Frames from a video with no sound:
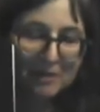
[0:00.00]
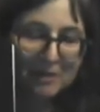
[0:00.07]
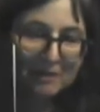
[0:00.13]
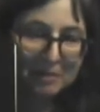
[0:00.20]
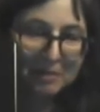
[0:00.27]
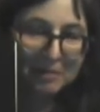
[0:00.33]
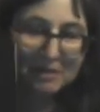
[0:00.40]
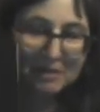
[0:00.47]
where
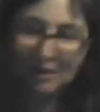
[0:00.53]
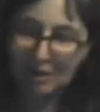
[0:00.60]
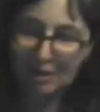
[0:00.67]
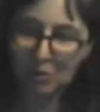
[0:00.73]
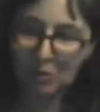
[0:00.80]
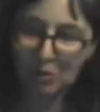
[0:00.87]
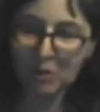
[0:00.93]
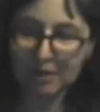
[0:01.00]
I've been
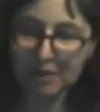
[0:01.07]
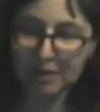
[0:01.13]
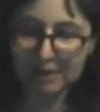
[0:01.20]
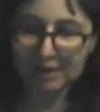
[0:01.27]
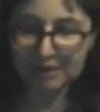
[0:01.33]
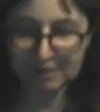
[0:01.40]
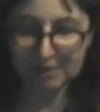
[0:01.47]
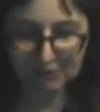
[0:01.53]

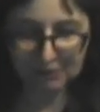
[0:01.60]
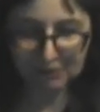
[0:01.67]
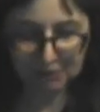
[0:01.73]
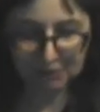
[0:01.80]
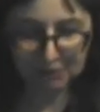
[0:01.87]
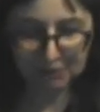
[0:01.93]
working since